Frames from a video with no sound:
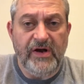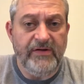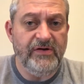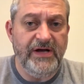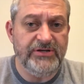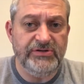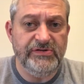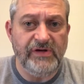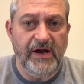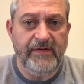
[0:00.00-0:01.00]
I like the
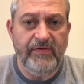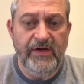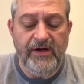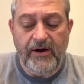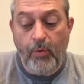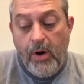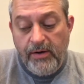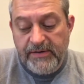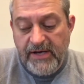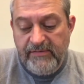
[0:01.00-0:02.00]
textures. I like the
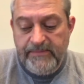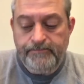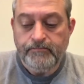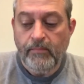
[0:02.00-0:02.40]
quality of it.